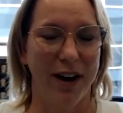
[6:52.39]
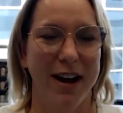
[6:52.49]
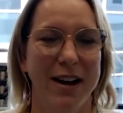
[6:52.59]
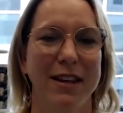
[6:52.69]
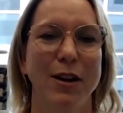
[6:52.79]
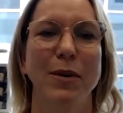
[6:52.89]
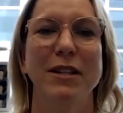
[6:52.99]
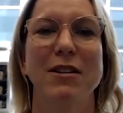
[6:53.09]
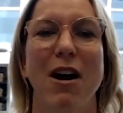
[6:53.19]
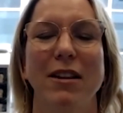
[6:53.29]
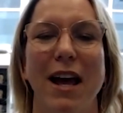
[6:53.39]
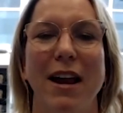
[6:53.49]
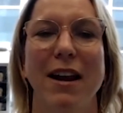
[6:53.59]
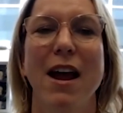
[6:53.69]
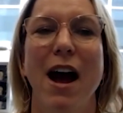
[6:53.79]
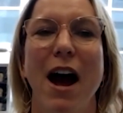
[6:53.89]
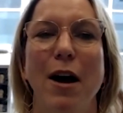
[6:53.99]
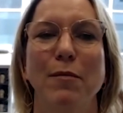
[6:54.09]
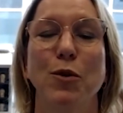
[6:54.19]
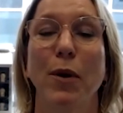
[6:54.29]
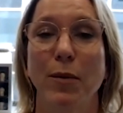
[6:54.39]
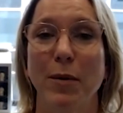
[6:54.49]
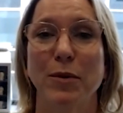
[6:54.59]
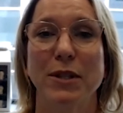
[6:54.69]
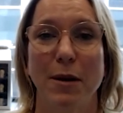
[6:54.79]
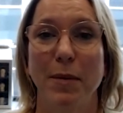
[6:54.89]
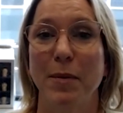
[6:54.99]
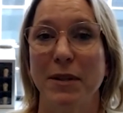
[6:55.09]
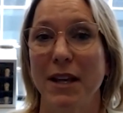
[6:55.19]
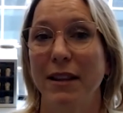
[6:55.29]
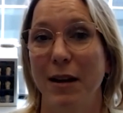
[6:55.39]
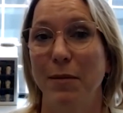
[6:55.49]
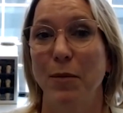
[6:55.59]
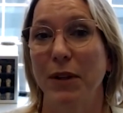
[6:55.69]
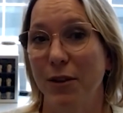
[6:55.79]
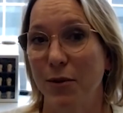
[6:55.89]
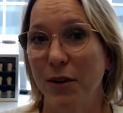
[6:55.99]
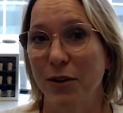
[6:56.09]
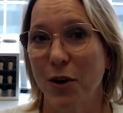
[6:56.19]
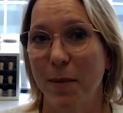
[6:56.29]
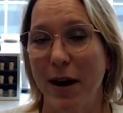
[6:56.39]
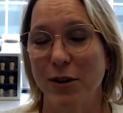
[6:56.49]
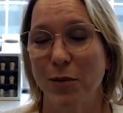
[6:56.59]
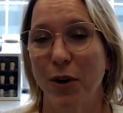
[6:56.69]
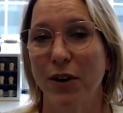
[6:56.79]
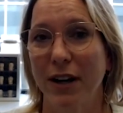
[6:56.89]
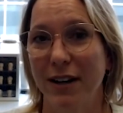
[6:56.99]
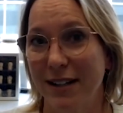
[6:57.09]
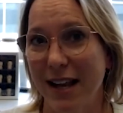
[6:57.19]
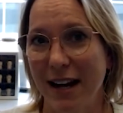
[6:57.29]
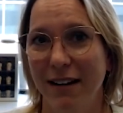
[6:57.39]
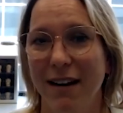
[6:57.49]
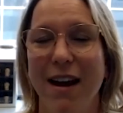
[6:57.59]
And I think we saw that 21% of people said they'd be really thrilled to go back to work and excited.